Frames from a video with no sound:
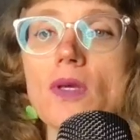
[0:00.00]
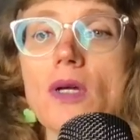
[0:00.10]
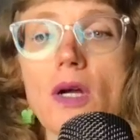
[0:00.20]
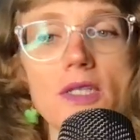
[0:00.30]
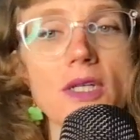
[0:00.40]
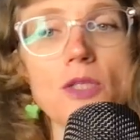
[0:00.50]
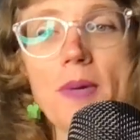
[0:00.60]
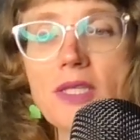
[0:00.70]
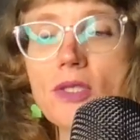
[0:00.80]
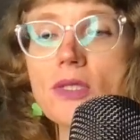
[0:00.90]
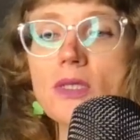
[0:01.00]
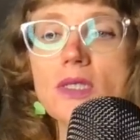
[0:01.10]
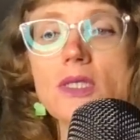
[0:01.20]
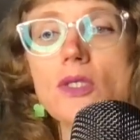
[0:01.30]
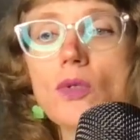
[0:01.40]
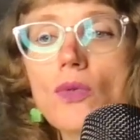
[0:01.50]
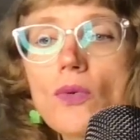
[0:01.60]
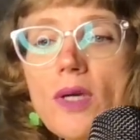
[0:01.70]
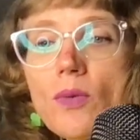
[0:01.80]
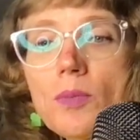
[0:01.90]
Cartel Spacer, it's a
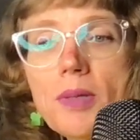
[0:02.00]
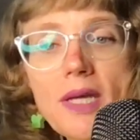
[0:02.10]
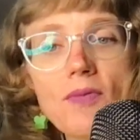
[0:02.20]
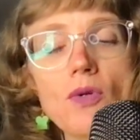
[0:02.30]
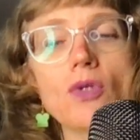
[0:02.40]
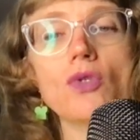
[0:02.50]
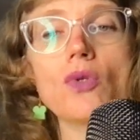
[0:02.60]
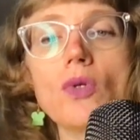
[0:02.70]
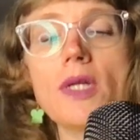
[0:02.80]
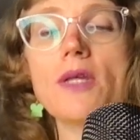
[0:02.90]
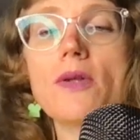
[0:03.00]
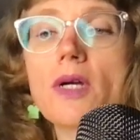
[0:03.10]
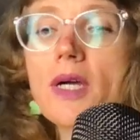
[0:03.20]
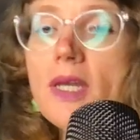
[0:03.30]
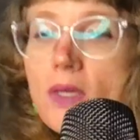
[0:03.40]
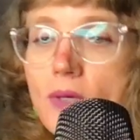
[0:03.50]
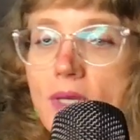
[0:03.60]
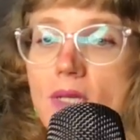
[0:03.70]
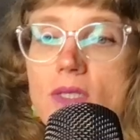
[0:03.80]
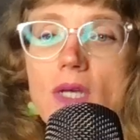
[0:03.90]
2/3. When played, if you control another cunning unit,
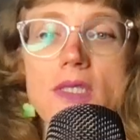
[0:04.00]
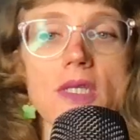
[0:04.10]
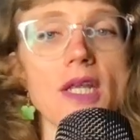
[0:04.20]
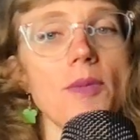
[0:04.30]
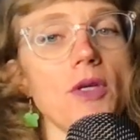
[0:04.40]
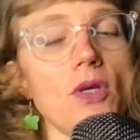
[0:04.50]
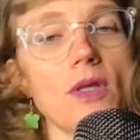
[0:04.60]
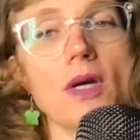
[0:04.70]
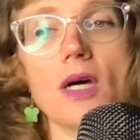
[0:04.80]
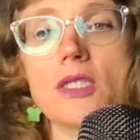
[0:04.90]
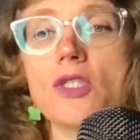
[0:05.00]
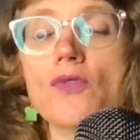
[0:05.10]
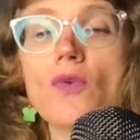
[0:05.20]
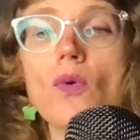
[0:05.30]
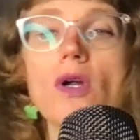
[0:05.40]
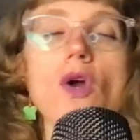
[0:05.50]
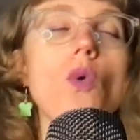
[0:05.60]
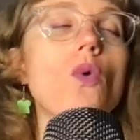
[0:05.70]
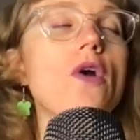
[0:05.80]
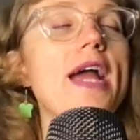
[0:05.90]
exhaust an enemy unit that costs 4
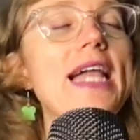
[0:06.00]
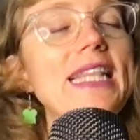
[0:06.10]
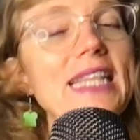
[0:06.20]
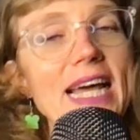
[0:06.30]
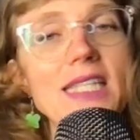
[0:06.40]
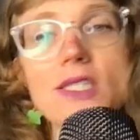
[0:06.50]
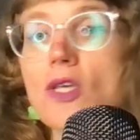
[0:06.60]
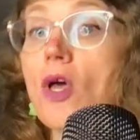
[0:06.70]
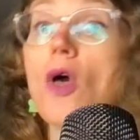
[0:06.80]
or less.